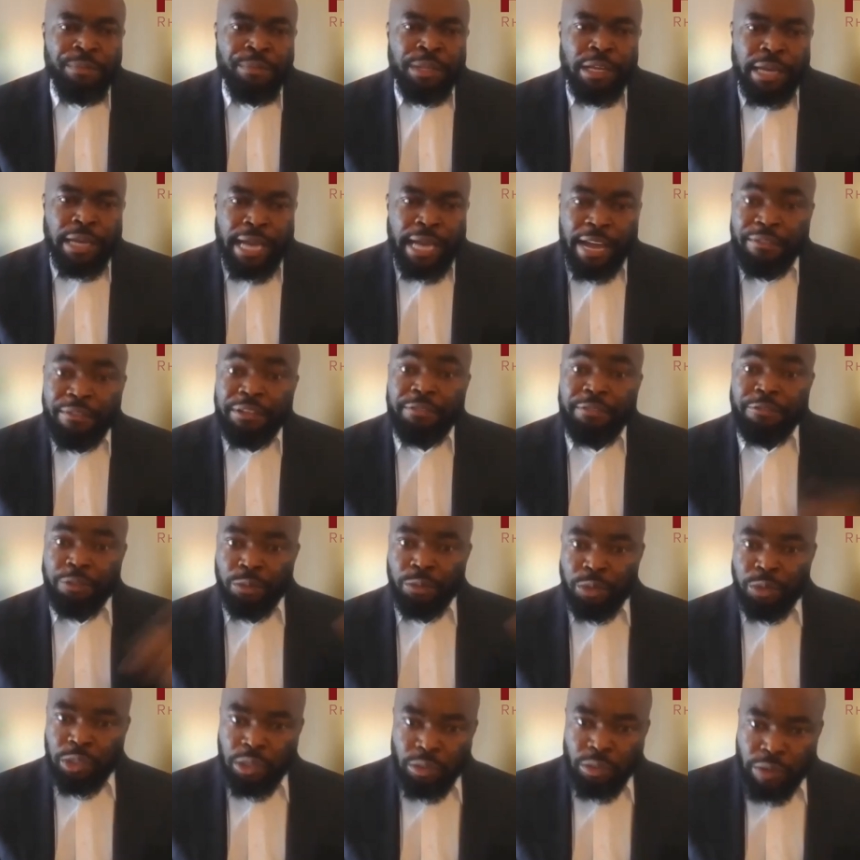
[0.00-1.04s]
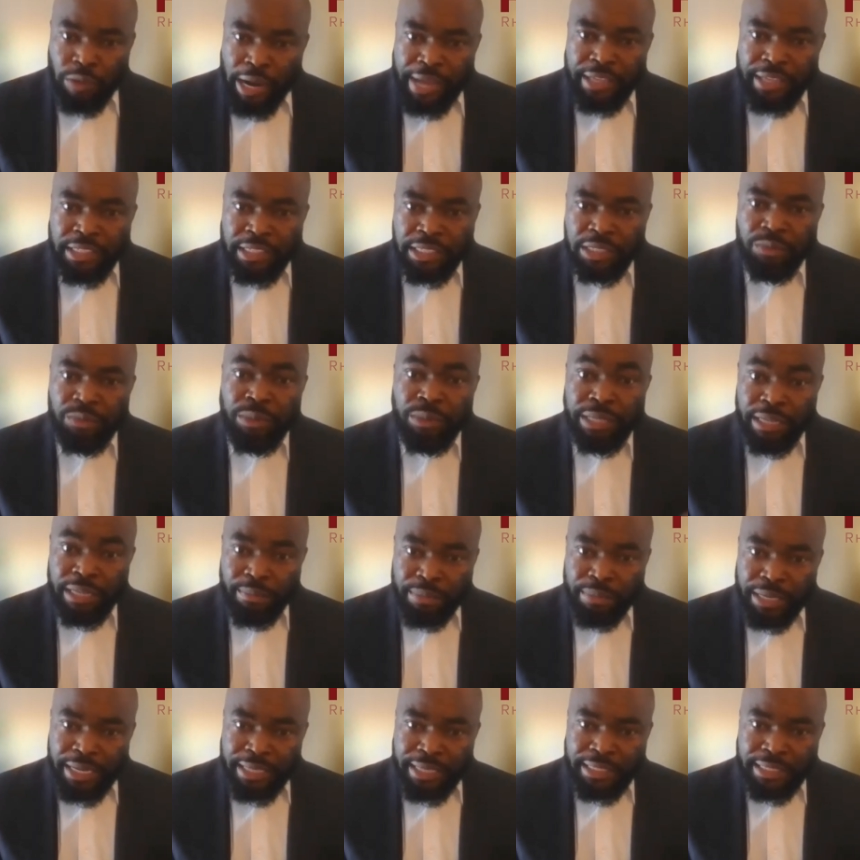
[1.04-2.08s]
having full psoriasis with their
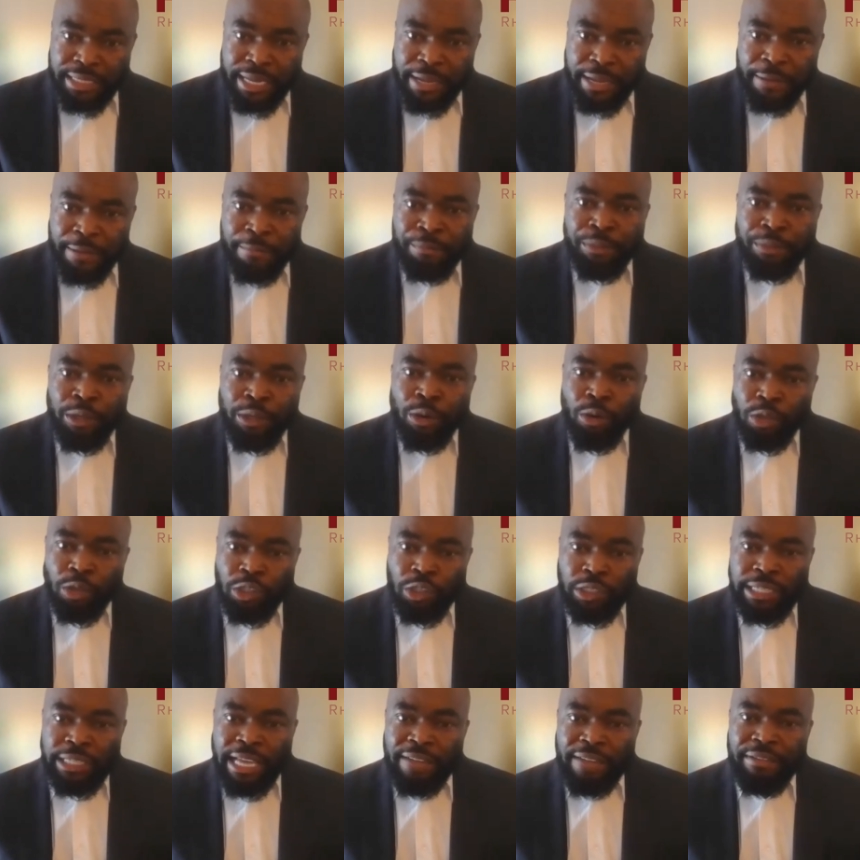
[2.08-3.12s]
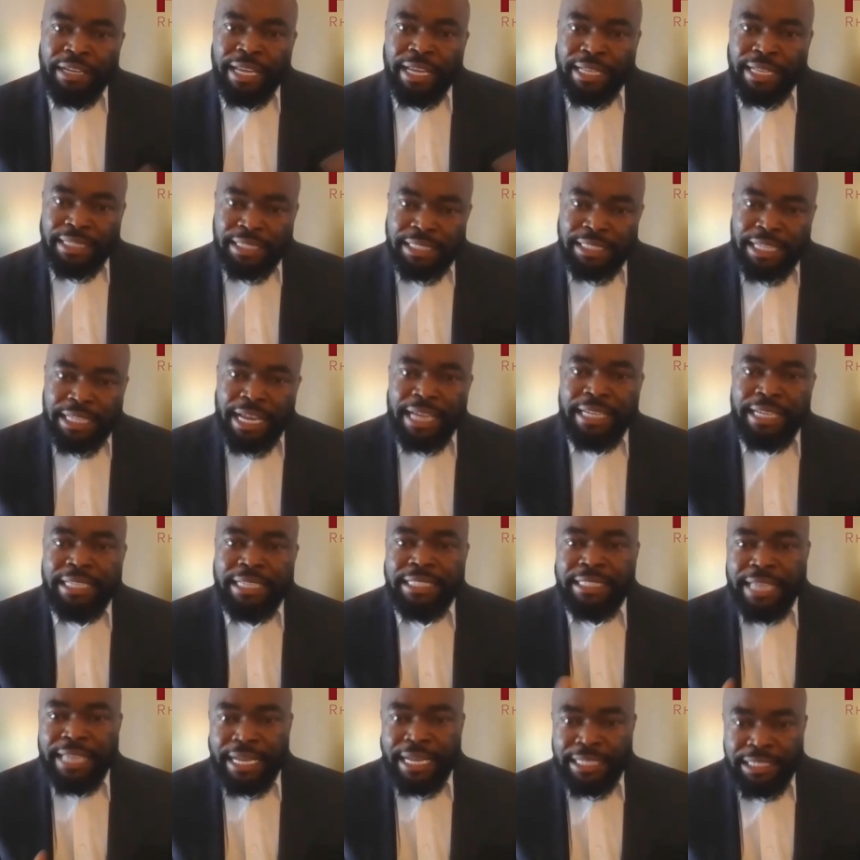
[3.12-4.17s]
PSA or just having enthesitis,
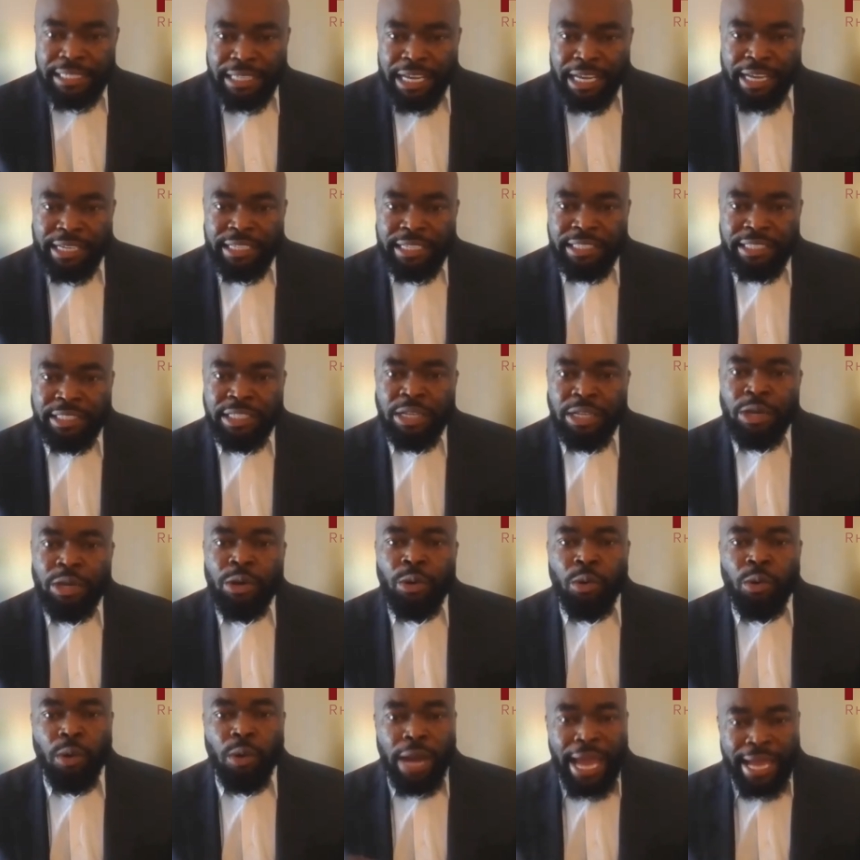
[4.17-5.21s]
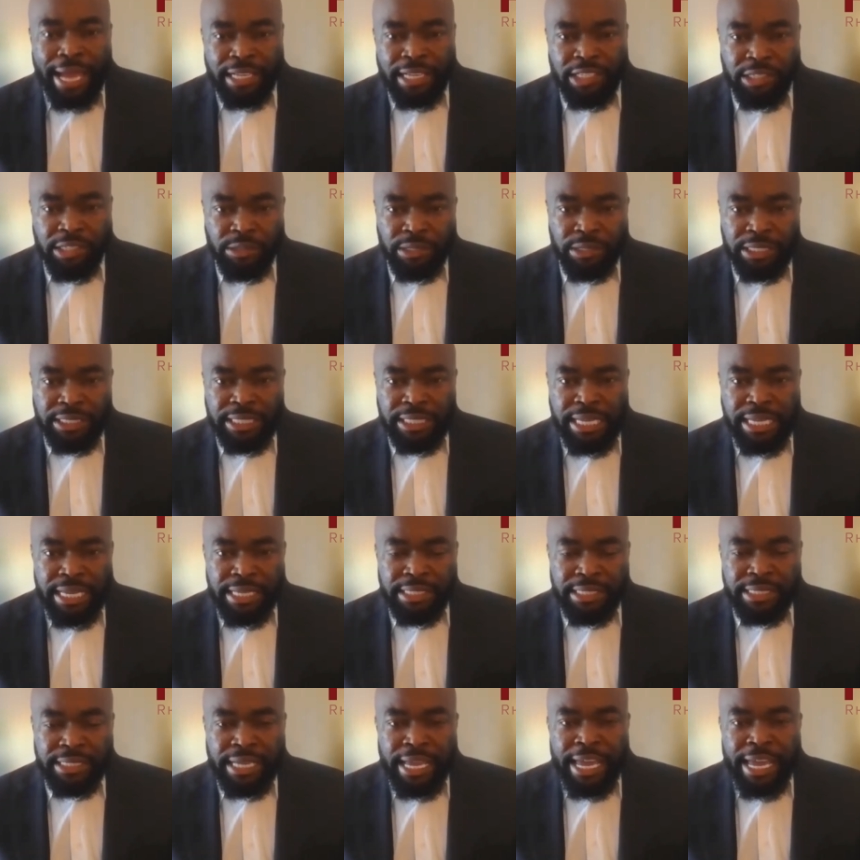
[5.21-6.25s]
dactylitis, or axial
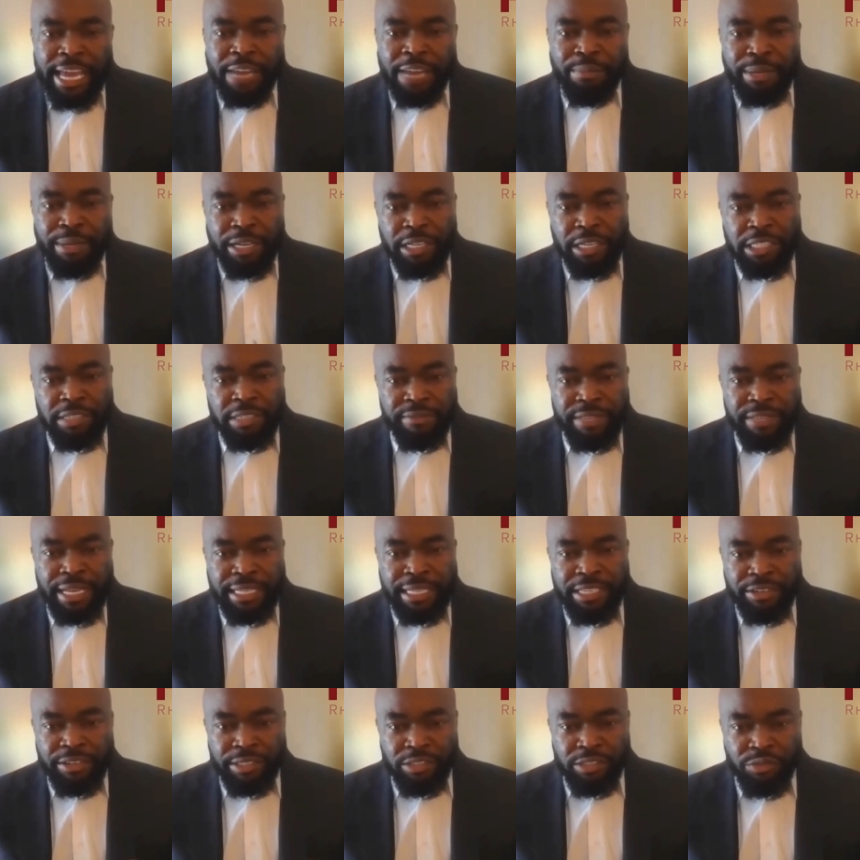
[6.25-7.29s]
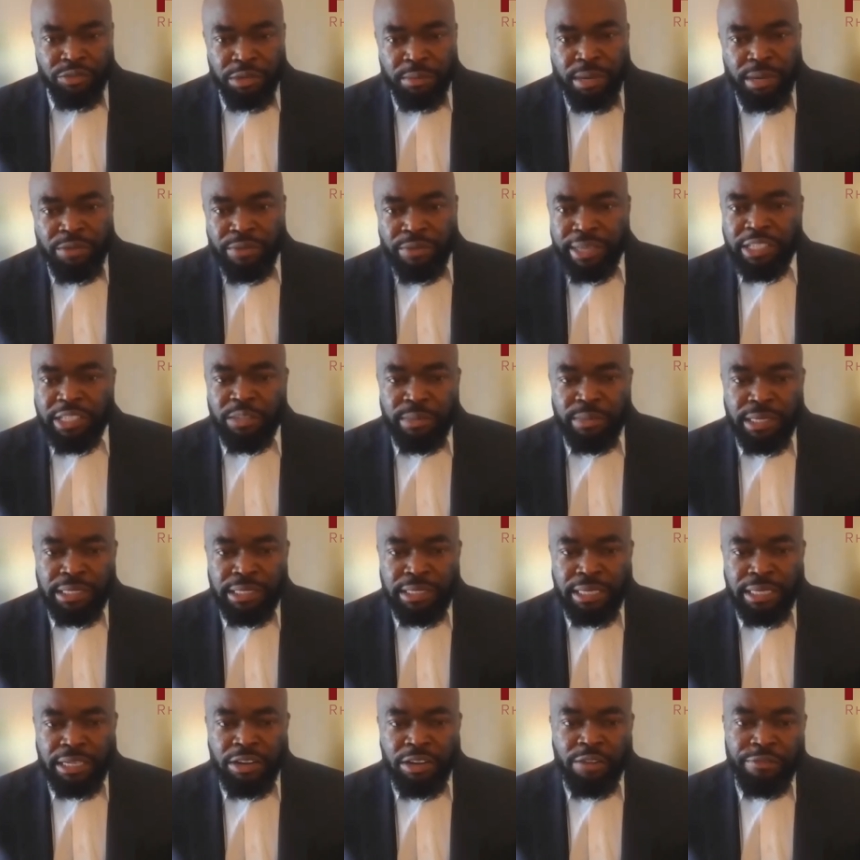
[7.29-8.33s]
disease. And because of that, there are treatment regimens
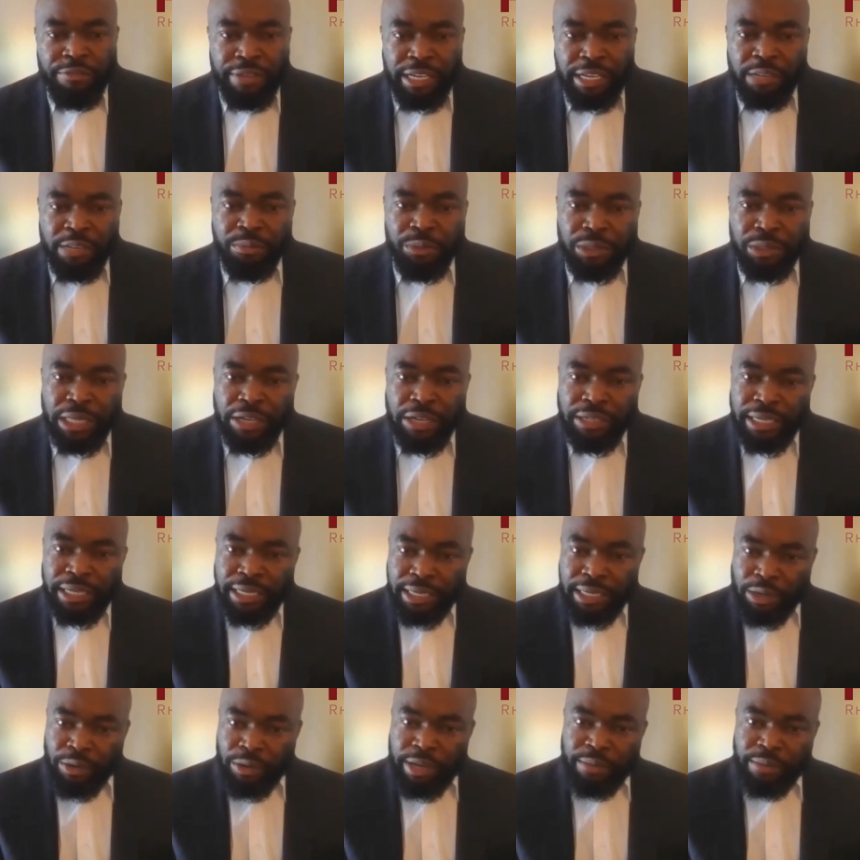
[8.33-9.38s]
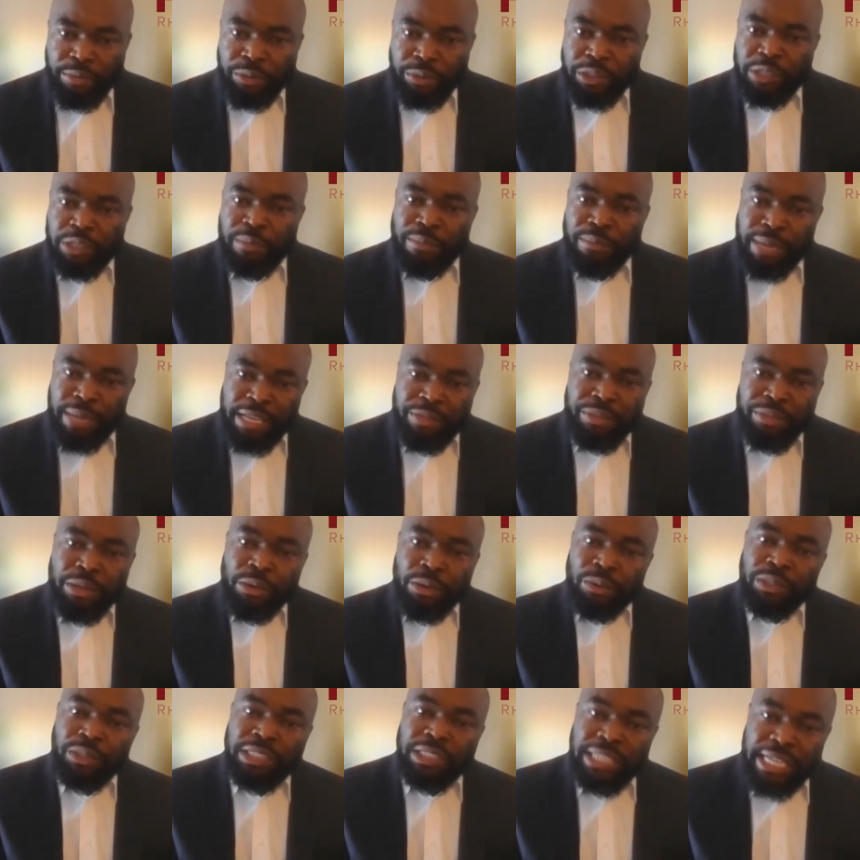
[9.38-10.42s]
that are available now that are not able to meet
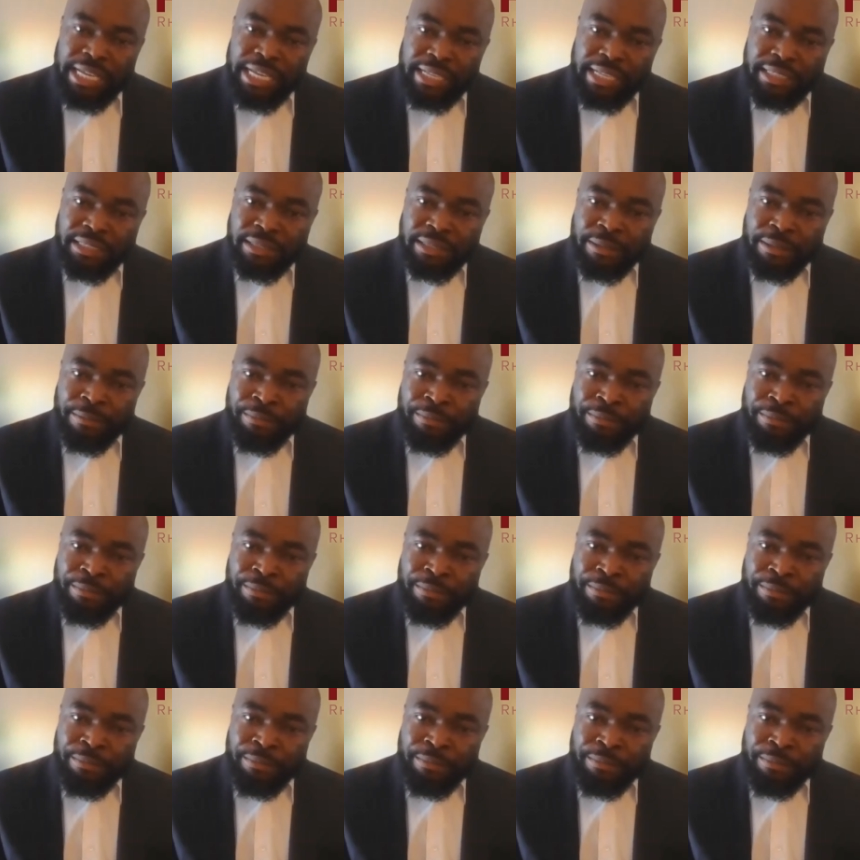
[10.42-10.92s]
those needs.